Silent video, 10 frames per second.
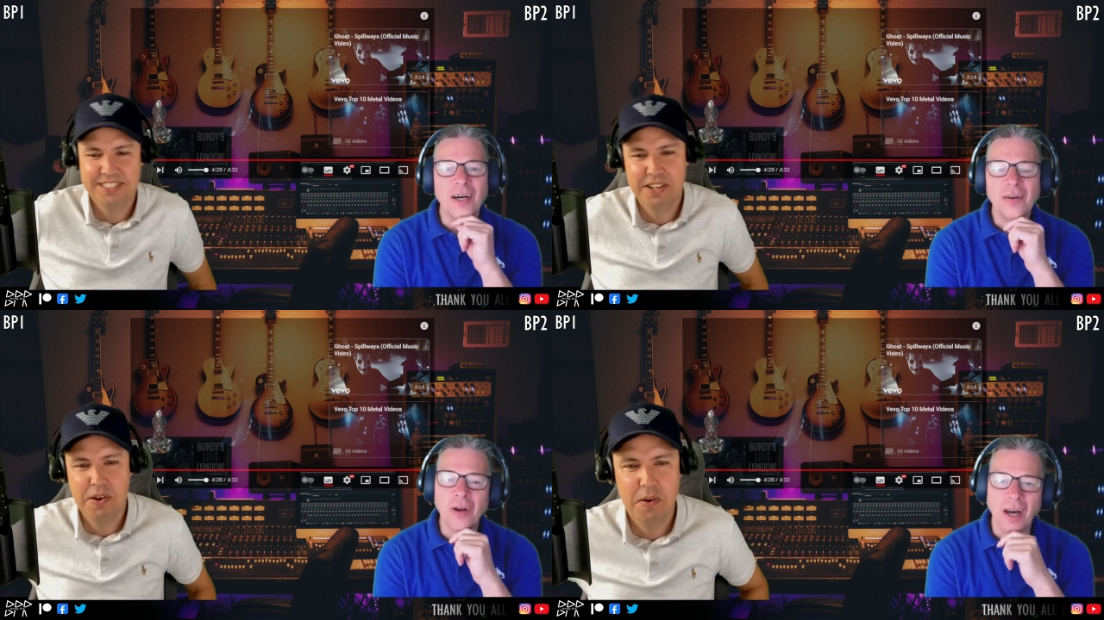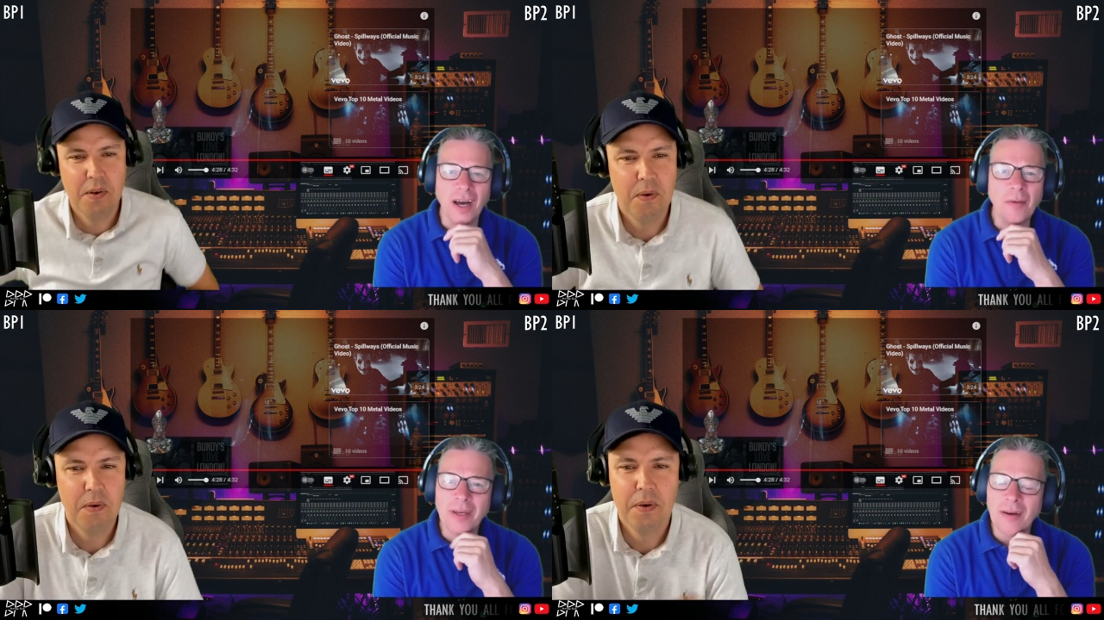Speaker 1: all
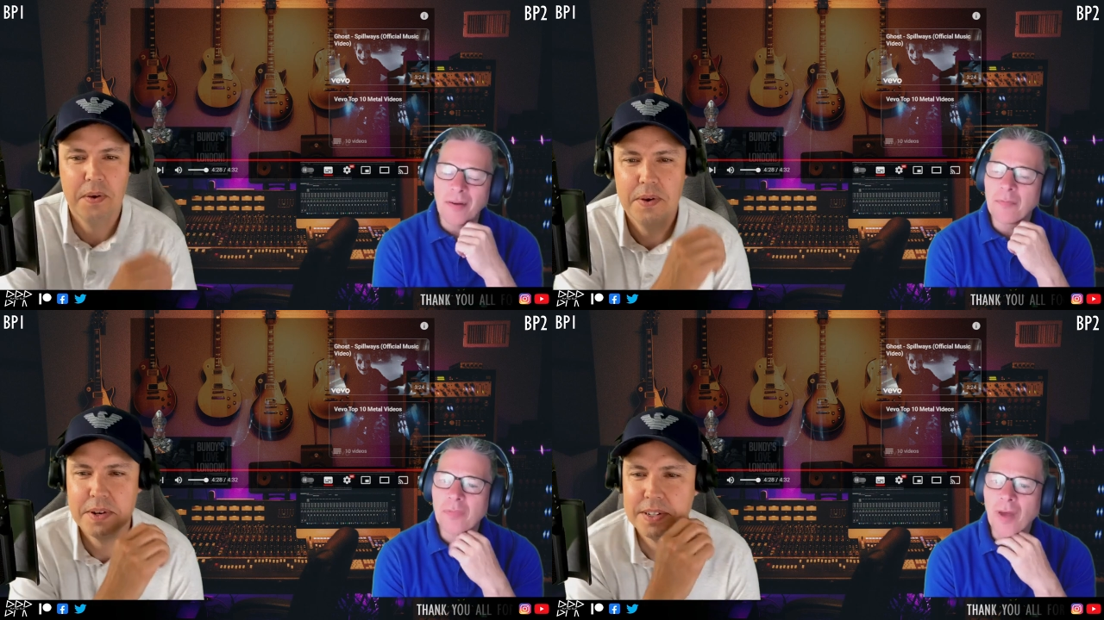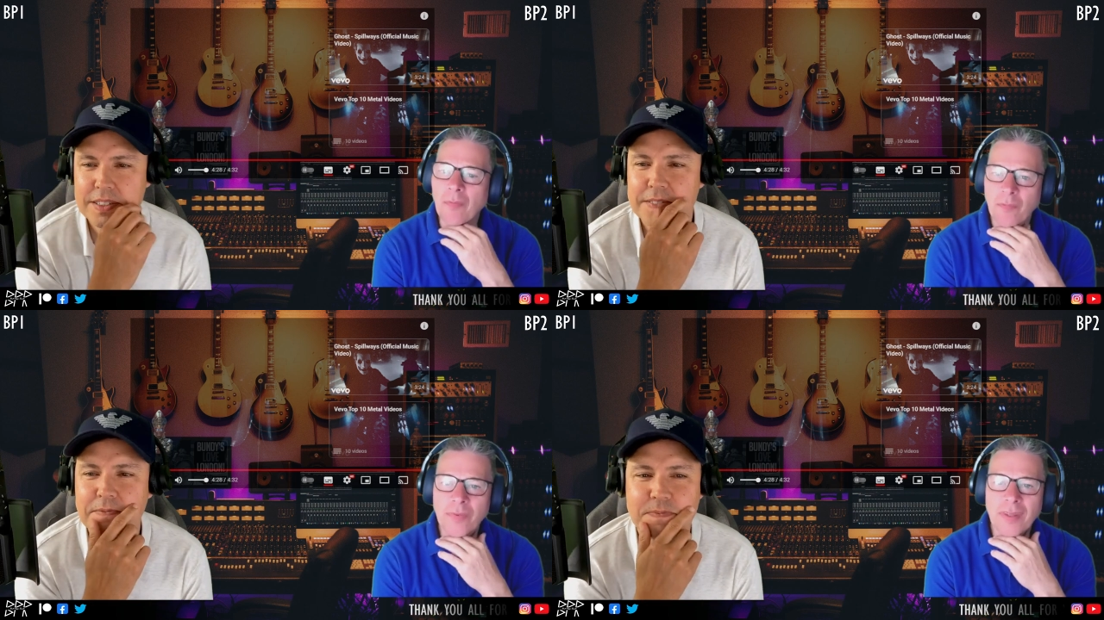right. I mean, I'm,
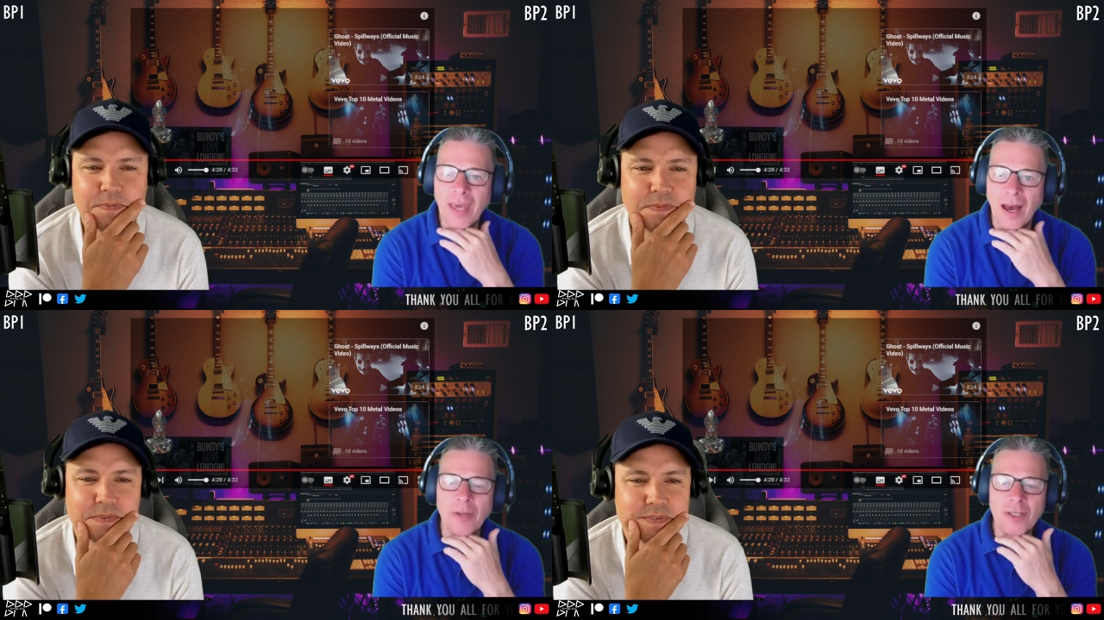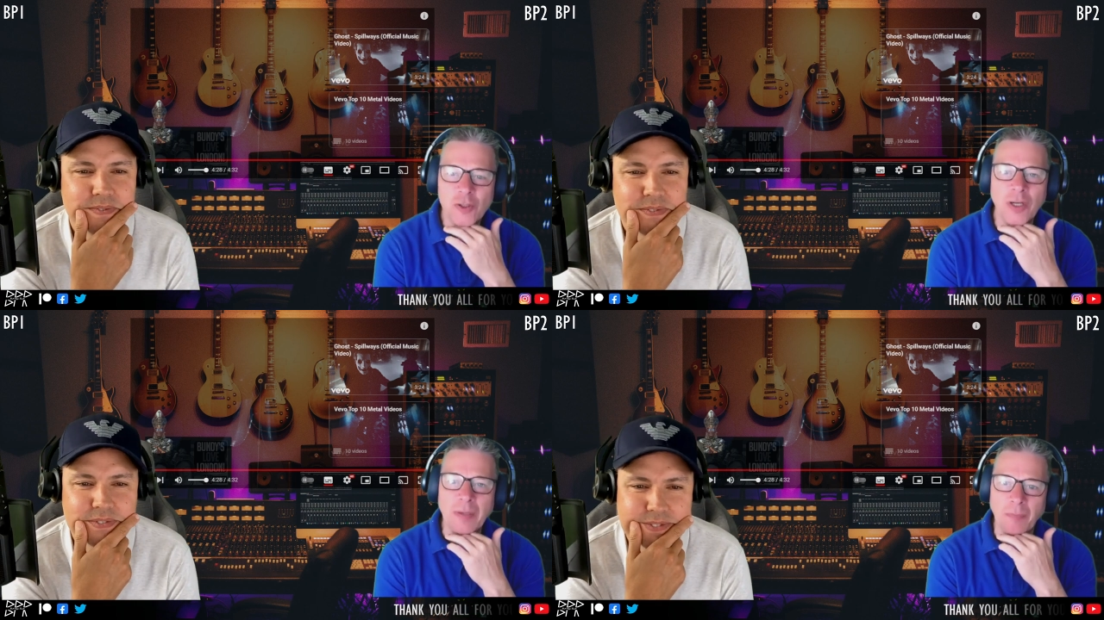I'm yeah, I'm
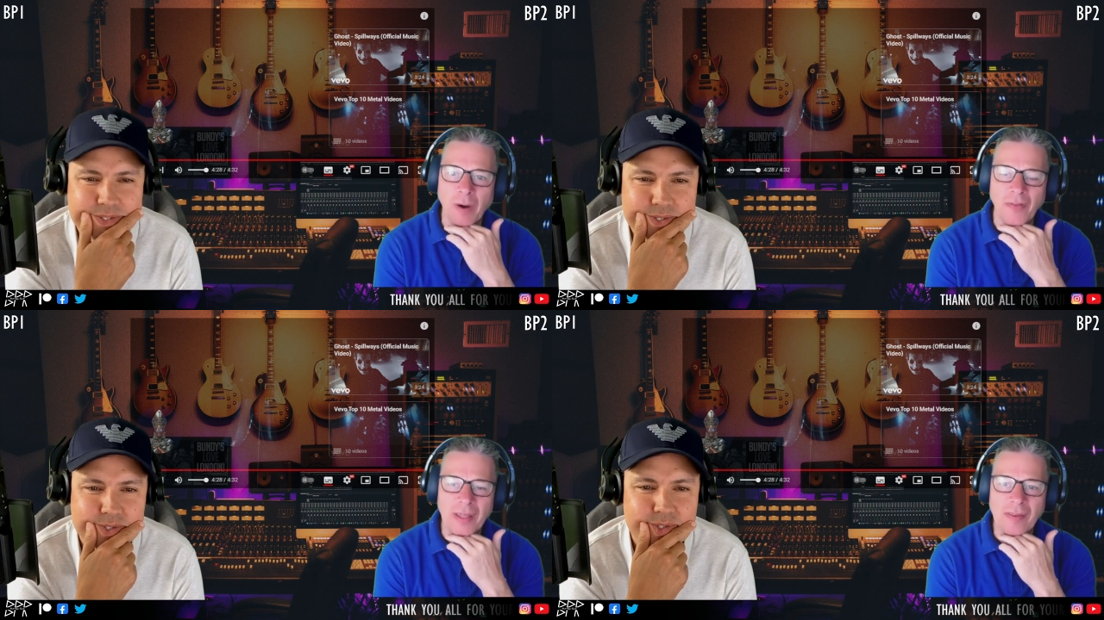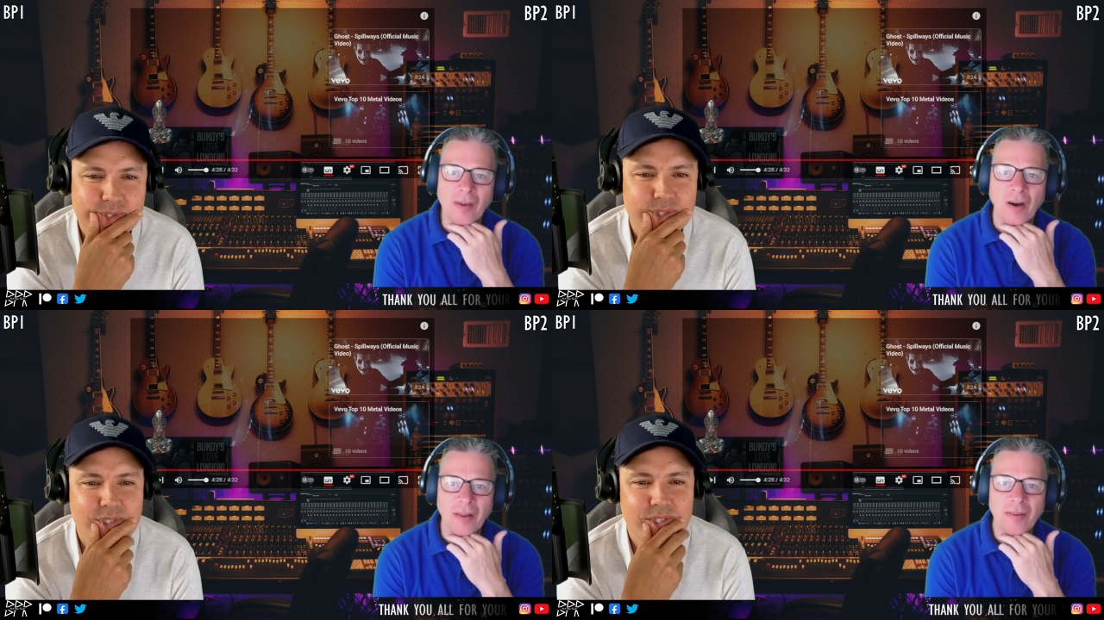intrigued by
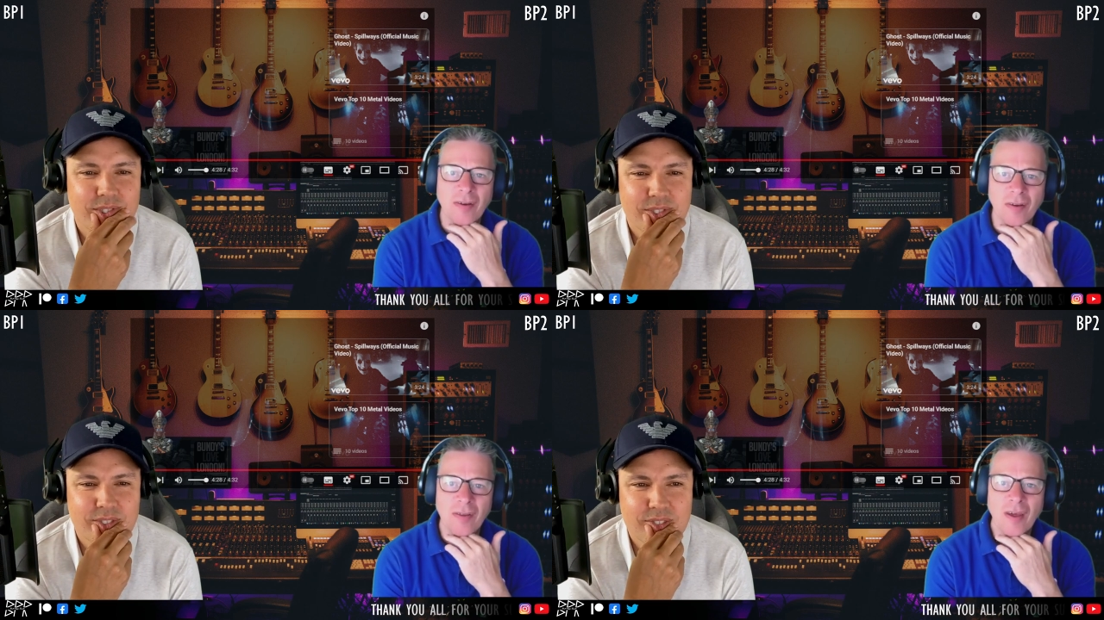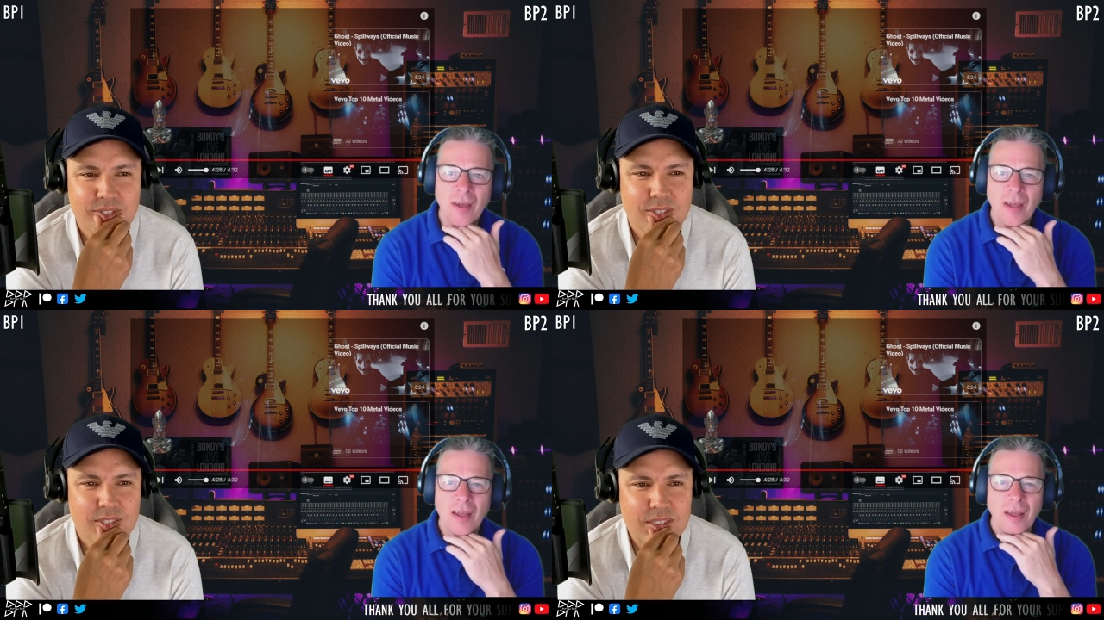these guys because,
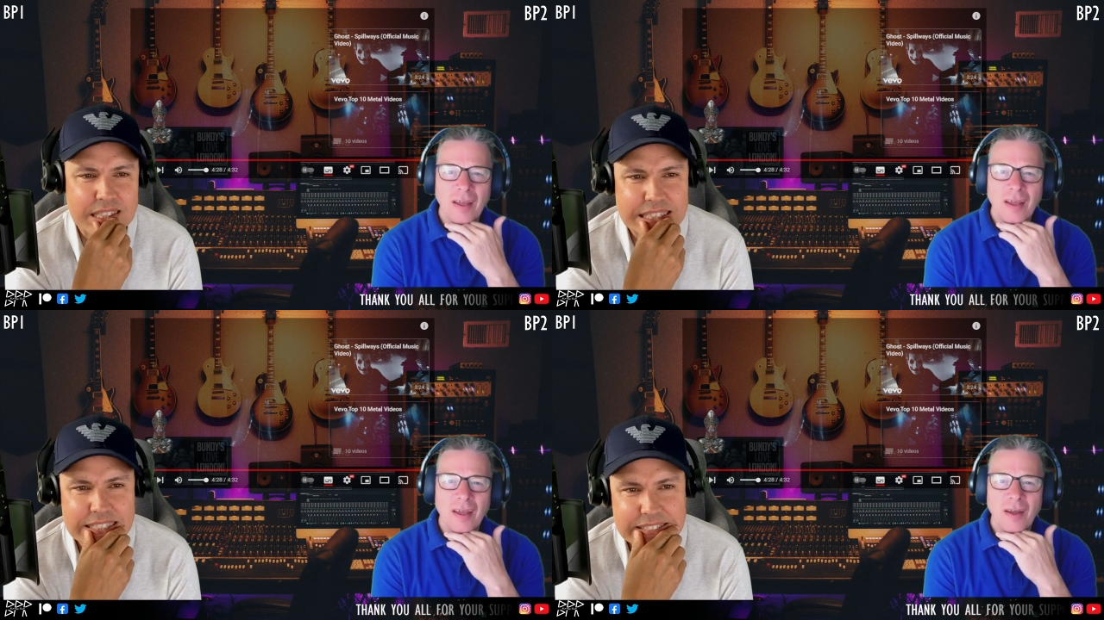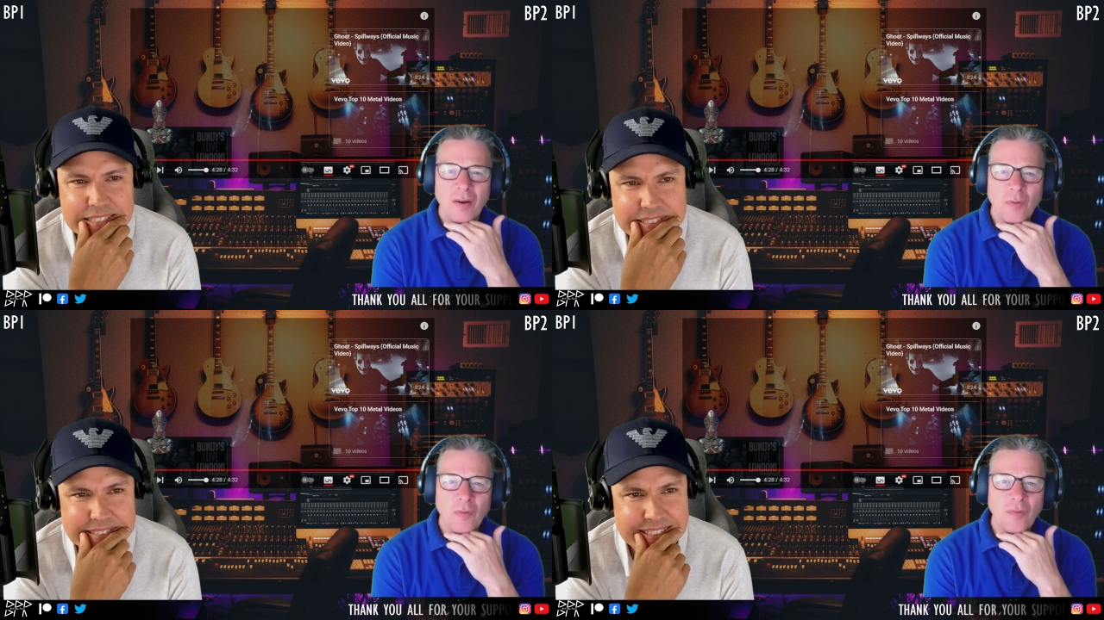
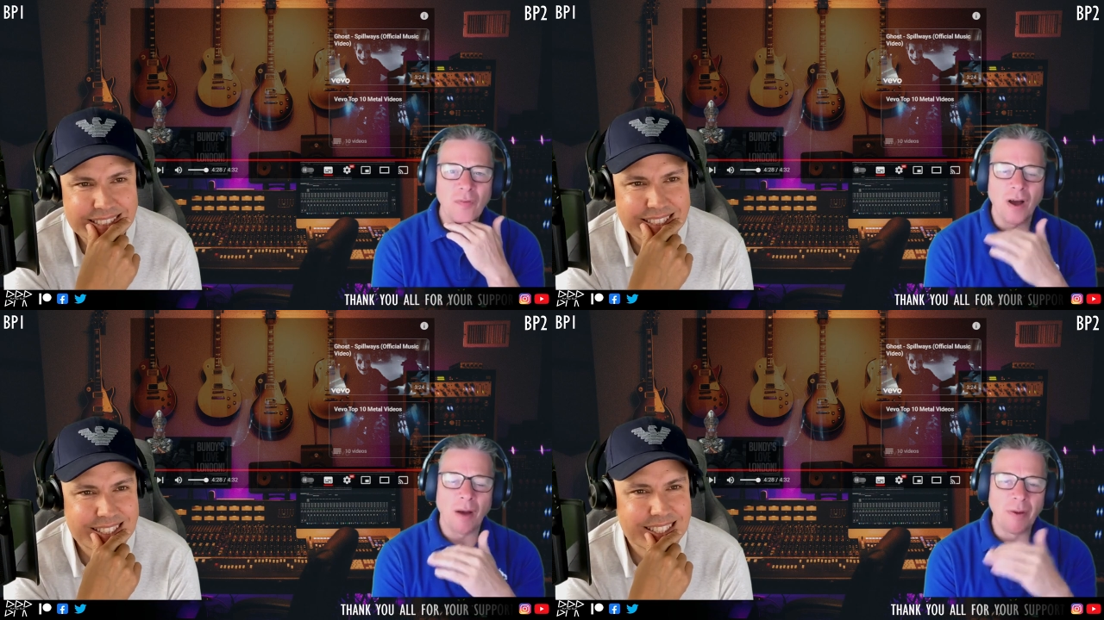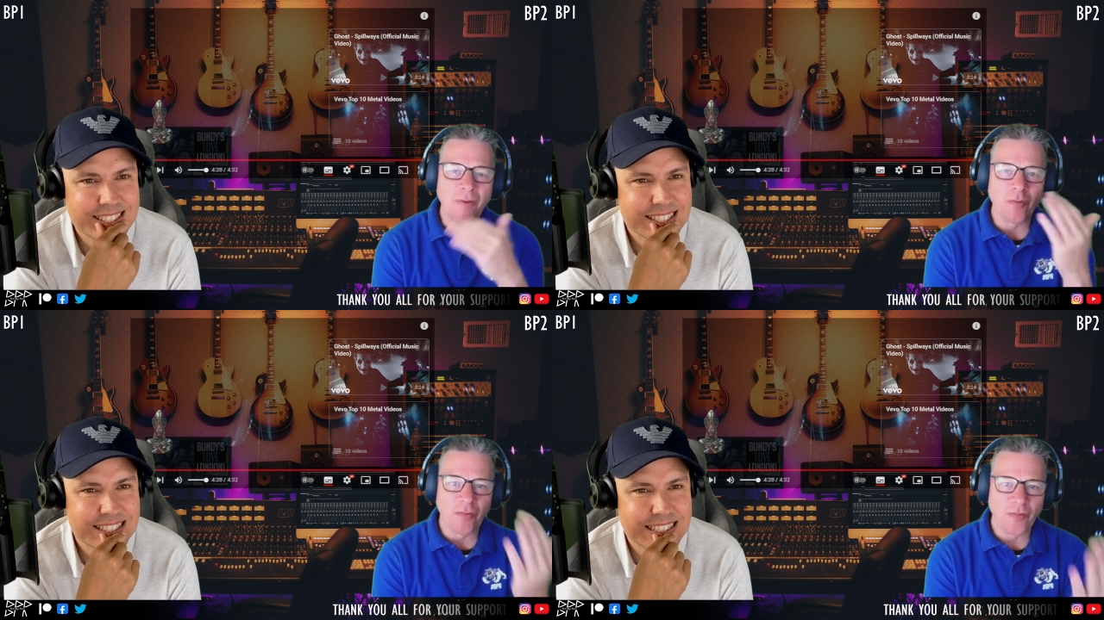I mean, the